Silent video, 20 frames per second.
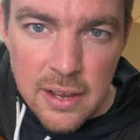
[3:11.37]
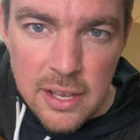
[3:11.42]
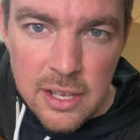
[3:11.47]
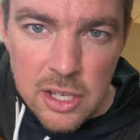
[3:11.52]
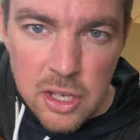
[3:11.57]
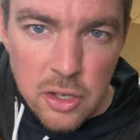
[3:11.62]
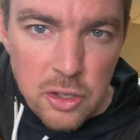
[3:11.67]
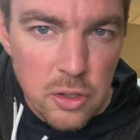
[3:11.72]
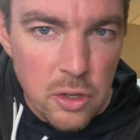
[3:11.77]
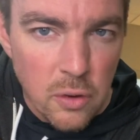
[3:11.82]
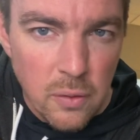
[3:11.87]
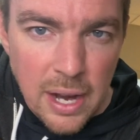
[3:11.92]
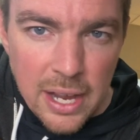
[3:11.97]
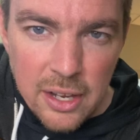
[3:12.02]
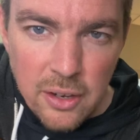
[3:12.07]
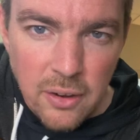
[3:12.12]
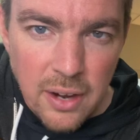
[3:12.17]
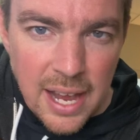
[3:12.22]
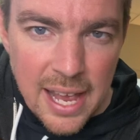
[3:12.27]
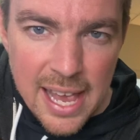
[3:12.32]
You can do a
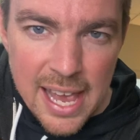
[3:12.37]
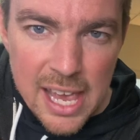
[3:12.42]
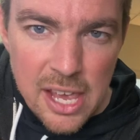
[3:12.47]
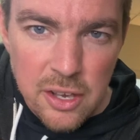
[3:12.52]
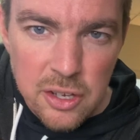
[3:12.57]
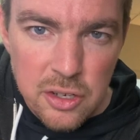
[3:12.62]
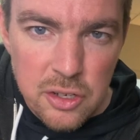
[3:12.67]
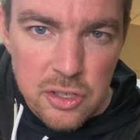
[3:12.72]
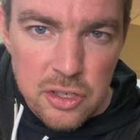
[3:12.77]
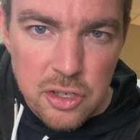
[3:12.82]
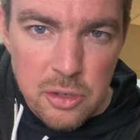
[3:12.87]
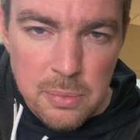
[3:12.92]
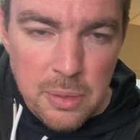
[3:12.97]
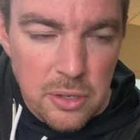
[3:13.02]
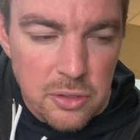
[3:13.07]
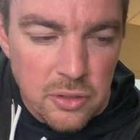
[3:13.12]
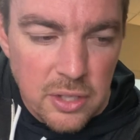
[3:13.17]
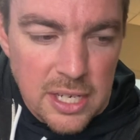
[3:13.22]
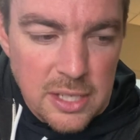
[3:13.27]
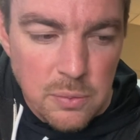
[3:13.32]
regular A, you can do the two
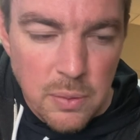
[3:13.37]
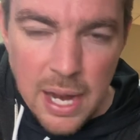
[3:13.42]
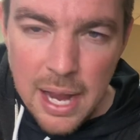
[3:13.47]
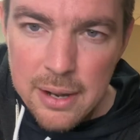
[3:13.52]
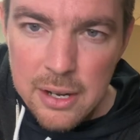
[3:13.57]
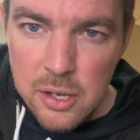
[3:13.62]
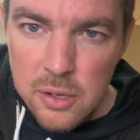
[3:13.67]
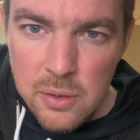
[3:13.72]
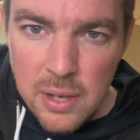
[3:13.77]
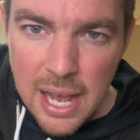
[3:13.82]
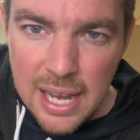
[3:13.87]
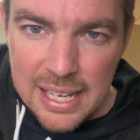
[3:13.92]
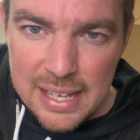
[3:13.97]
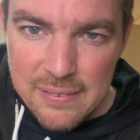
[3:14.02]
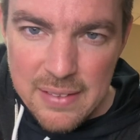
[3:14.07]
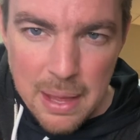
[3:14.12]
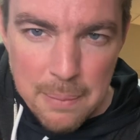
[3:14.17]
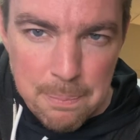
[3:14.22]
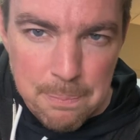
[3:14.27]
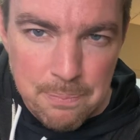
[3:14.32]
middle strings. What I do, I leave
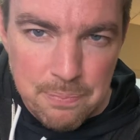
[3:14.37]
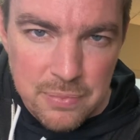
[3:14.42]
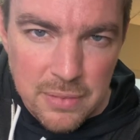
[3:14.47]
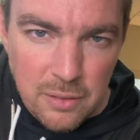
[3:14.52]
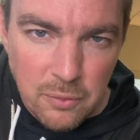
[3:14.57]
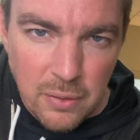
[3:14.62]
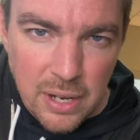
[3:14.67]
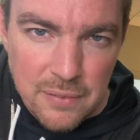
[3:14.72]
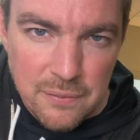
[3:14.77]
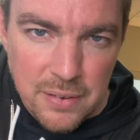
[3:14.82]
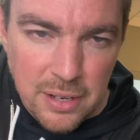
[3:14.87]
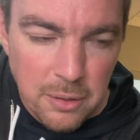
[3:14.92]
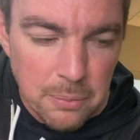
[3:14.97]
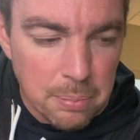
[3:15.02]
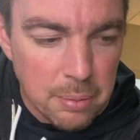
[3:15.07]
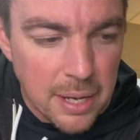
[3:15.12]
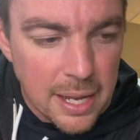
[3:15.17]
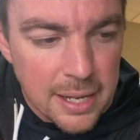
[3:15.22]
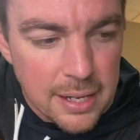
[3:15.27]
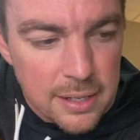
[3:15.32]
that ring finger
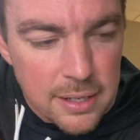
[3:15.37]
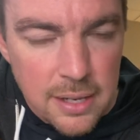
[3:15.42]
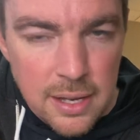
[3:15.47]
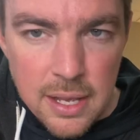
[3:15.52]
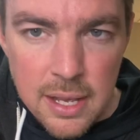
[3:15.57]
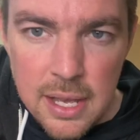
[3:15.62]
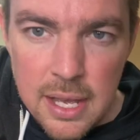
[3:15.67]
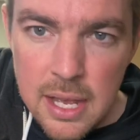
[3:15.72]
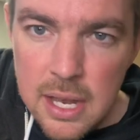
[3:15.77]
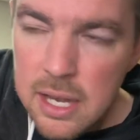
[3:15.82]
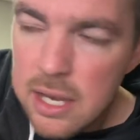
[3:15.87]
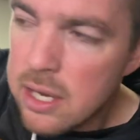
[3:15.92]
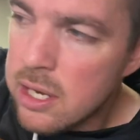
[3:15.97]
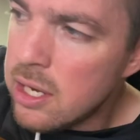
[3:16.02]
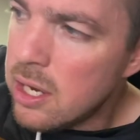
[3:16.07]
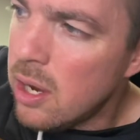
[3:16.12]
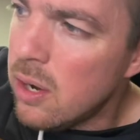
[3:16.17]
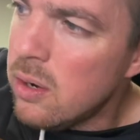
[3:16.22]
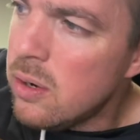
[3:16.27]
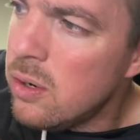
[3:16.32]
planted.
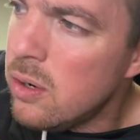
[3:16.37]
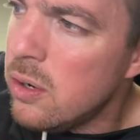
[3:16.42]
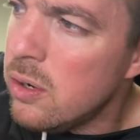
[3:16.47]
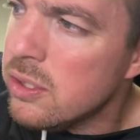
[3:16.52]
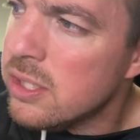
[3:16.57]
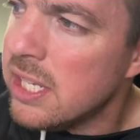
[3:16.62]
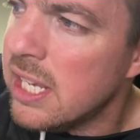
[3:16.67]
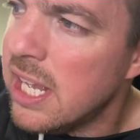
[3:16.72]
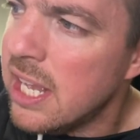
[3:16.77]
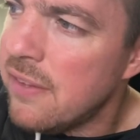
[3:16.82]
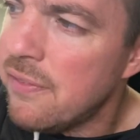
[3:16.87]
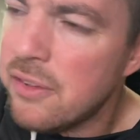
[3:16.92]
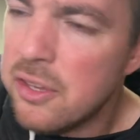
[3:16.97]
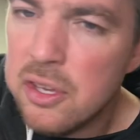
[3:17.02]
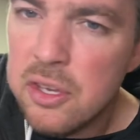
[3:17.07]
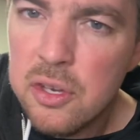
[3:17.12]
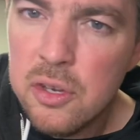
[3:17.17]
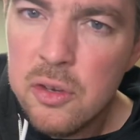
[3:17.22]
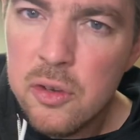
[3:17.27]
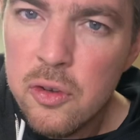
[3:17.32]
Knows if
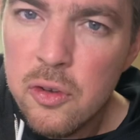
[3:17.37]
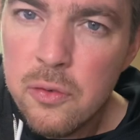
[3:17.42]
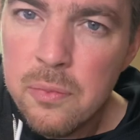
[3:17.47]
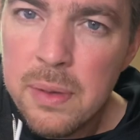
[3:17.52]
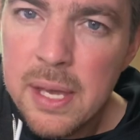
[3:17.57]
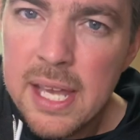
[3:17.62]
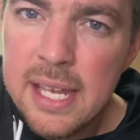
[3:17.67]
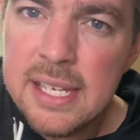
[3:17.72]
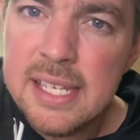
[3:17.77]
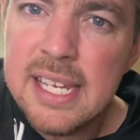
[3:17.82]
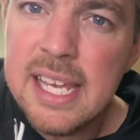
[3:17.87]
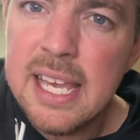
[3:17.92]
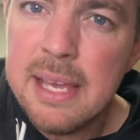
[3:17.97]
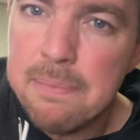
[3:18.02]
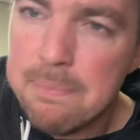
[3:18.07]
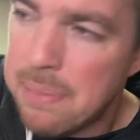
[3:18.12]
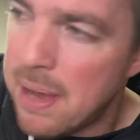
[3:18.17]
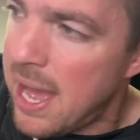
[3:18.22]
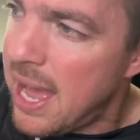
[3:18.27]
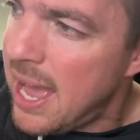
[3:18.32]
you've been
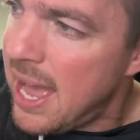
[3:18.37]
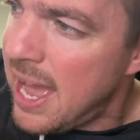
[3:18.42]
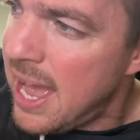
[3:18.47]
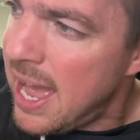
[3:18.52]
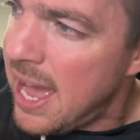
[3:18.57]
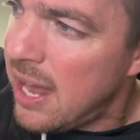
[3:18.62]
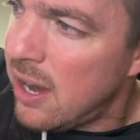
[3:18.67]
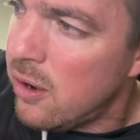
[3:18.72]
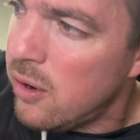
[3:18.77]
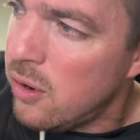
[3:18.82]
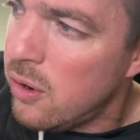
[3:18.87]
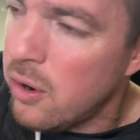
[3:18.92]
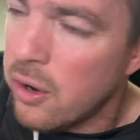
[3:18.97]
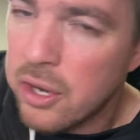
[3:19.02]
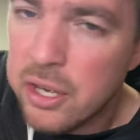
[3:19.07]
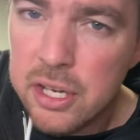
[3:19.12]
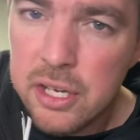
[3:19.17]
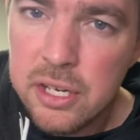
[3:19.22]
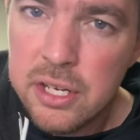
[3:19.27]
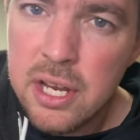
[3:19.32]
deep, bad or
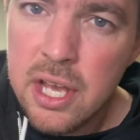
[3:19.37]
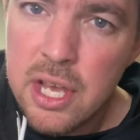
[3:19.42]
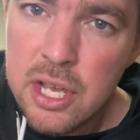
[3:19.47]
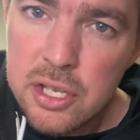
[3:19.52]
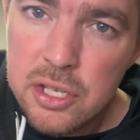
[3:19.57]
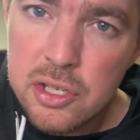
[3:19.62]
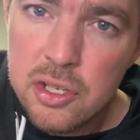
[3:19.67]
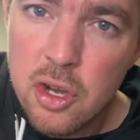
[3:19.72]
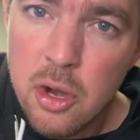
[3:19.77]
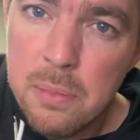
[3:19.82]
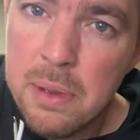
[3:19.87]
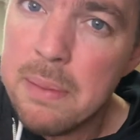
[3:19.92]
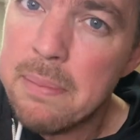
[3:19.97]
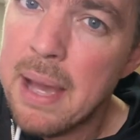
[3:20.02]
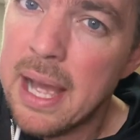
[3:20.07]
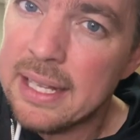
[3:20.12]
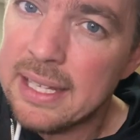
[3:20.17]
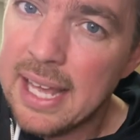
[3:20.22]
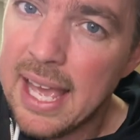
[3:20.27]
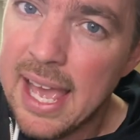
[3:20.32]
good, so be
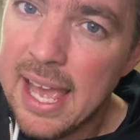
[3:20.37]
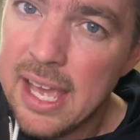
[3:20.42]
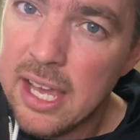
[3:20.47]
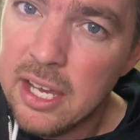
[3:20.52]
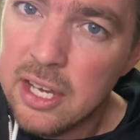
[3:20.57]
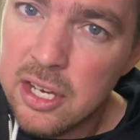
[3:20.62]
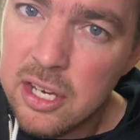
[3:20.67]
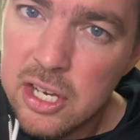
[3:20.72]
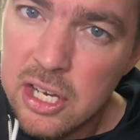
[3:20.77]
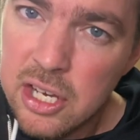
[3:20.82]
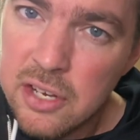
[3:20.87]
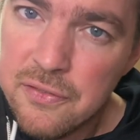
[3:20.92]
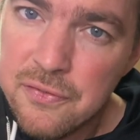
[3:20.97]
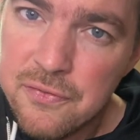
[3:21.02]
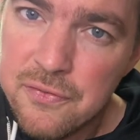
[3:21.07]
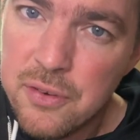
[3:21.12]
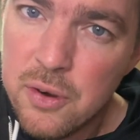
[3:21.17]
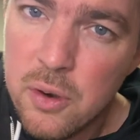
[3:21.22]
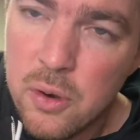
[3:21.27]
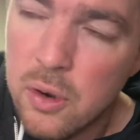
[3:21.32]
back to A, good
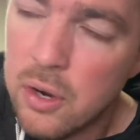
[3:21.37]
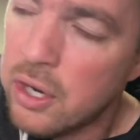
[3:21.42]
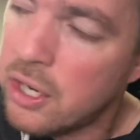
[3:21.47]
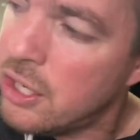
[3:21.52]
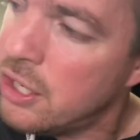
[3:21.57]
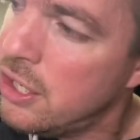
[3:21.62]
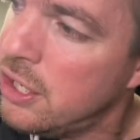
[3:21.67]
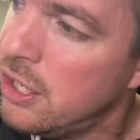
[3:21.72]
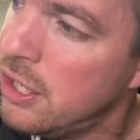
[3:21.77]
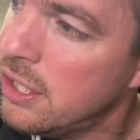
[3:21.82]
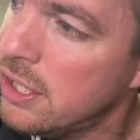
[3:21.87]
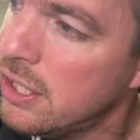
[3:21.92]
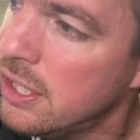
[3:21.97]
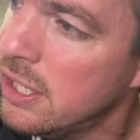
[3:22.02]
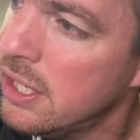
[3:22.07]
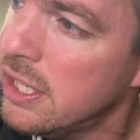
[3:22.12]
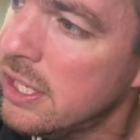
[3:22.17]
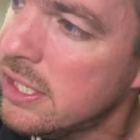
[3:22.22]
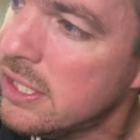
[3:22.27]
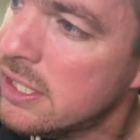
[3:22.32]
for
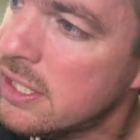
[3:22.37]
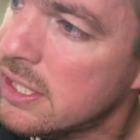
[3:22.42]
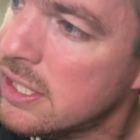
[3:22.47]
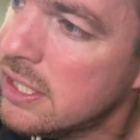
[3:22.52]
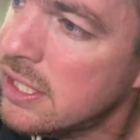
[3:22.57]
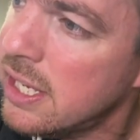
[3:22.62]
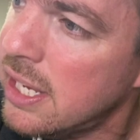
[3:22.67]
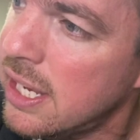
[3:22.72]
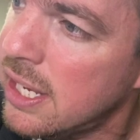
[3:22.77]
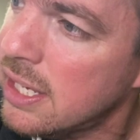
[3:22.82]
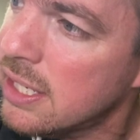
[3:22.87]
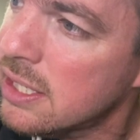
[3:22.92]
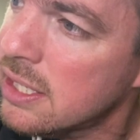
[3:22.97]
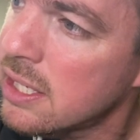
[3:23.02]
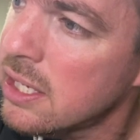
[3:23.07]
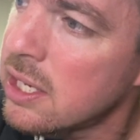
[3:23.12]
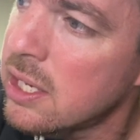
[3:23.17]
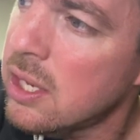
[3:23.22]
goodness sake.